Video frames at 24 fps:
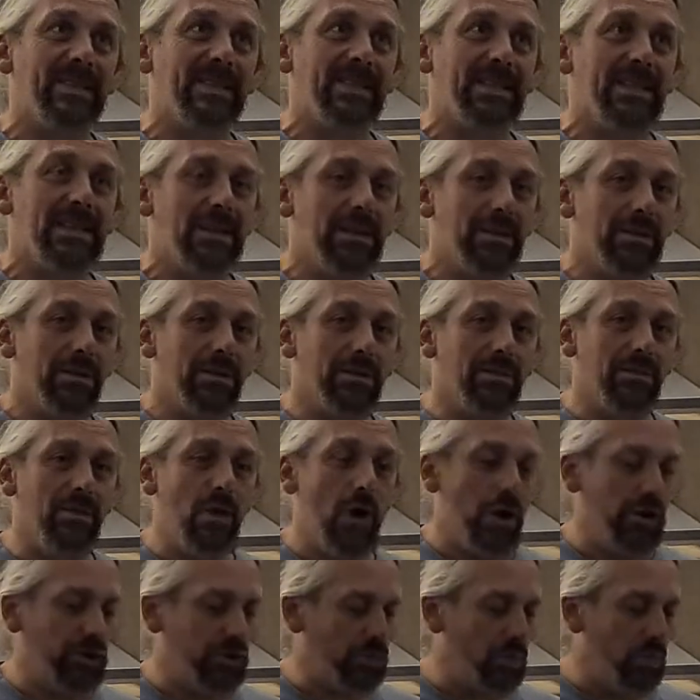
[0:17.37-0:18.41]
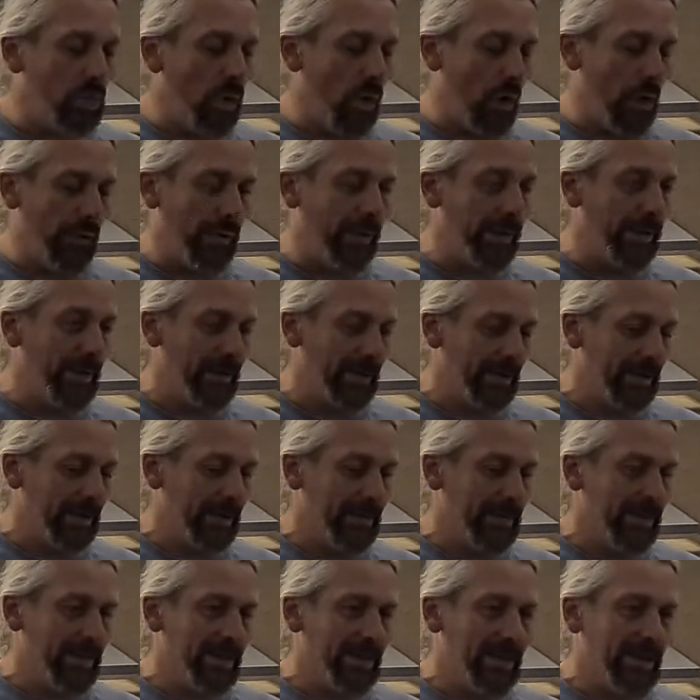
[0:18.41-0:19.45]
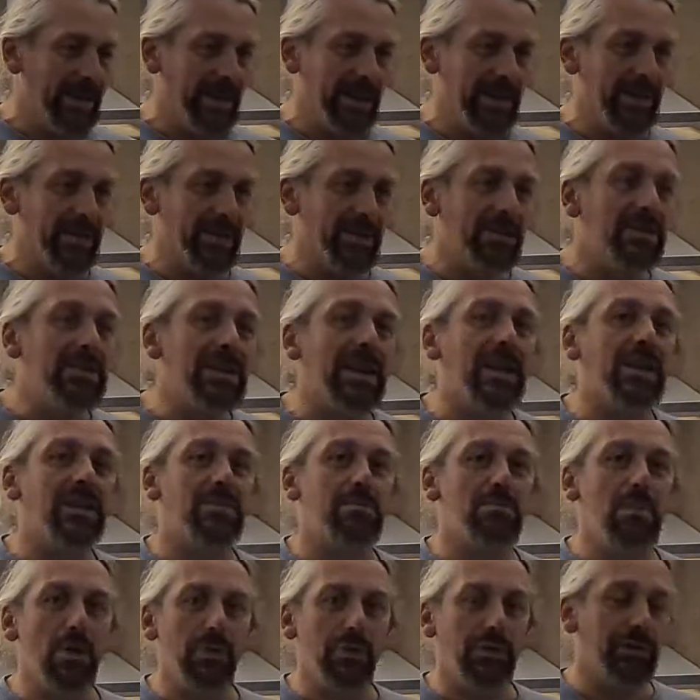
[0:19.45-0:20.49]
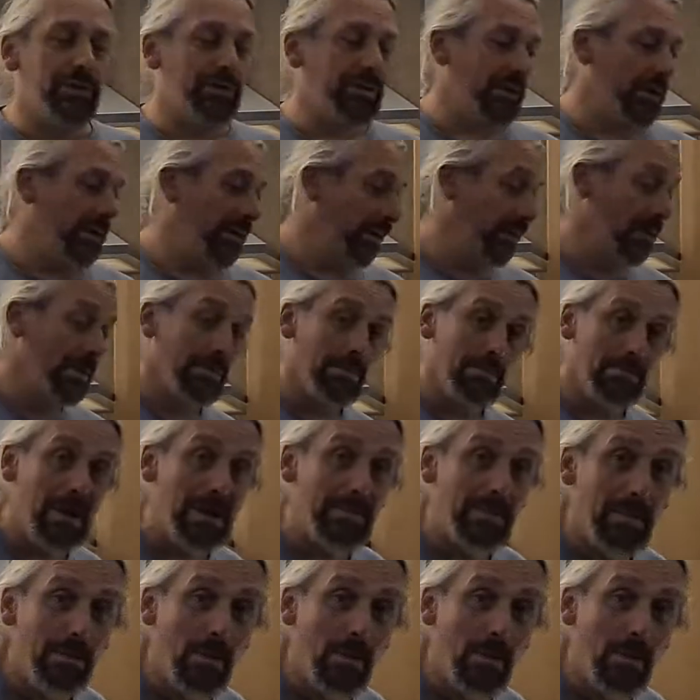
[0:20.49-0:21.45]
the first one in 6 months, maybe